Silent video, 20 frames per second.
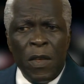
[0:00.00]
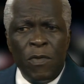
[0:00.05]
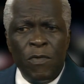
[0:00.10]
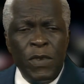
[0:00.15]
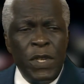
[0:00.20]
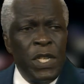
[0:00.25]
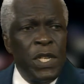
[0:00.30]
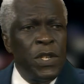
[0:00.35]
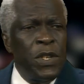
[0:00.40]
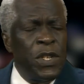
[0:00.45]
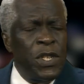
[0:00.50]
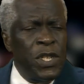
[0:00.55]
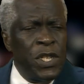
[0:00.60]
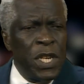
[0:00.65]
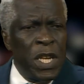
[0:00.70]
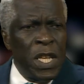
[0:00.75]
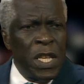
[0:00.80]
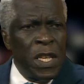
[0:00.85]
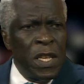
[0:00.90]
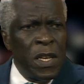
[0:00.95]

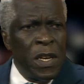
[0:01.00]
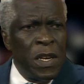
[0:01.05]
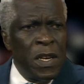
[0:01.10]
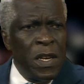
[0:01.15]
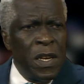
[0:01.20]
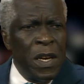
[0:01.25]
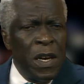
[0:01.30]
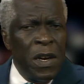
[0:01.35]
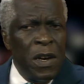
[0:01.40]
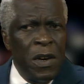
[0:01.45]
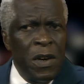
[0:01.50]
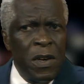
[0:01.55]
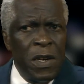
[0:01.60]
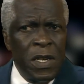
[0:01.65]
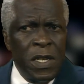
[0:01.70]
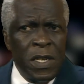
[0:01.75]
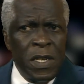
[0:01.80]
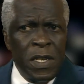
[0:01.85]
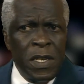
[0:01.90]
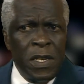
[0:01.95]
researching
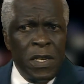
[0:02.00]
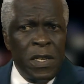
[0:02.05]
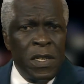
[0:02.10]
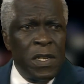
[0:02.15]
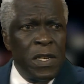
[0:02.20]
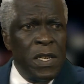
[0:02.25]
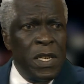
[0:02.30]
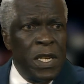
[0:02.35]
other